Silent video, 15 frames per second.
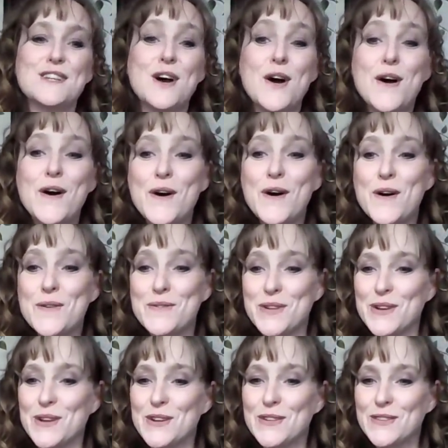so
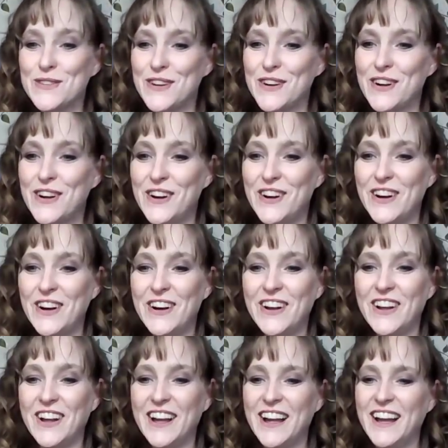
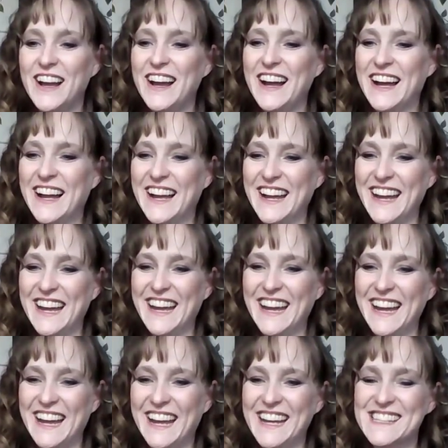beautiful.
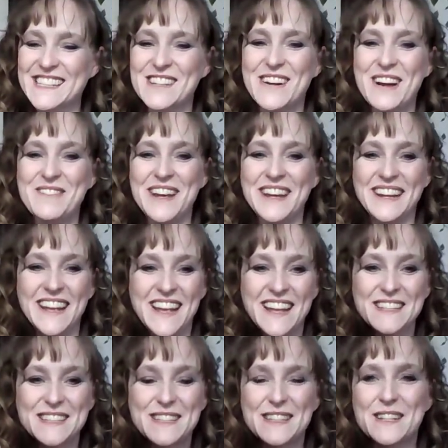So I made
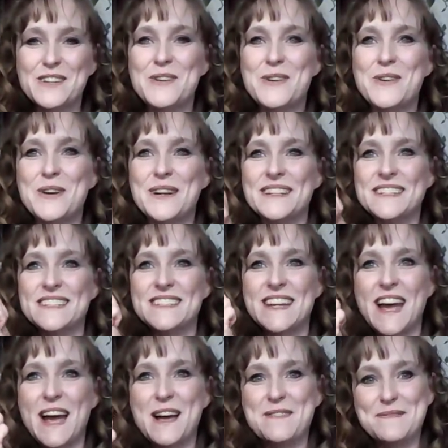little orange
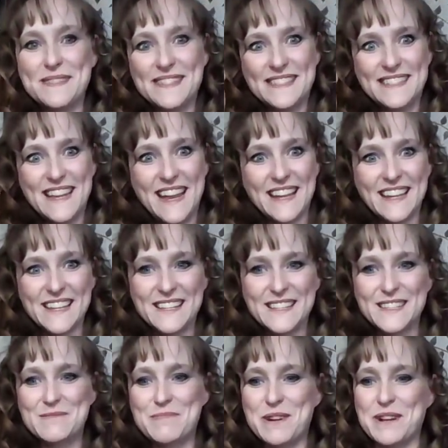um, snake
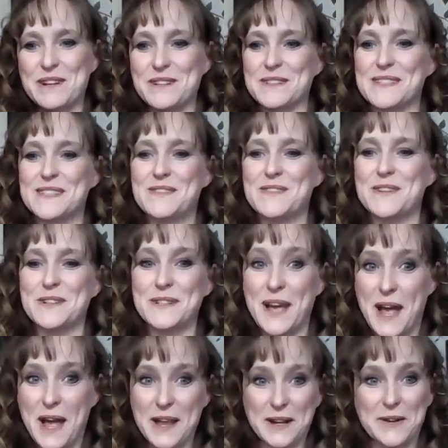sprinkles for
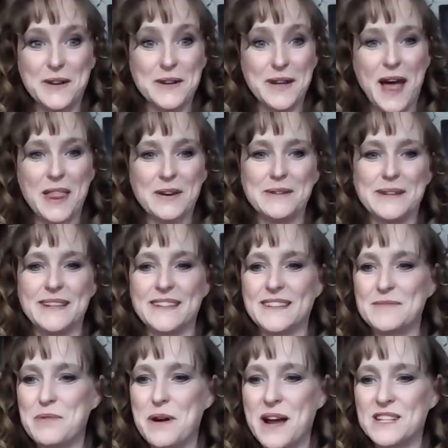uh, you know, a Halloween
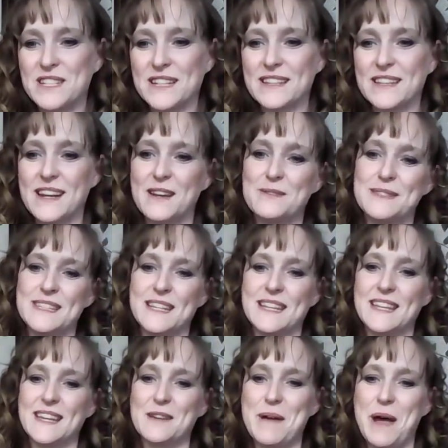project that I was
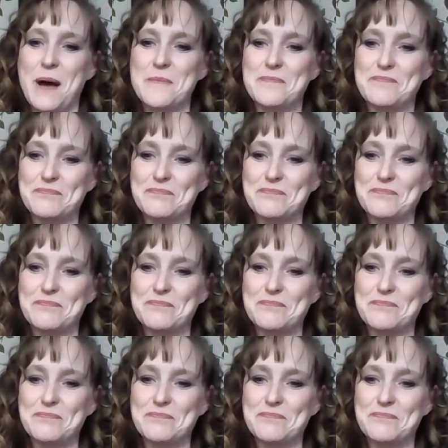thinking about.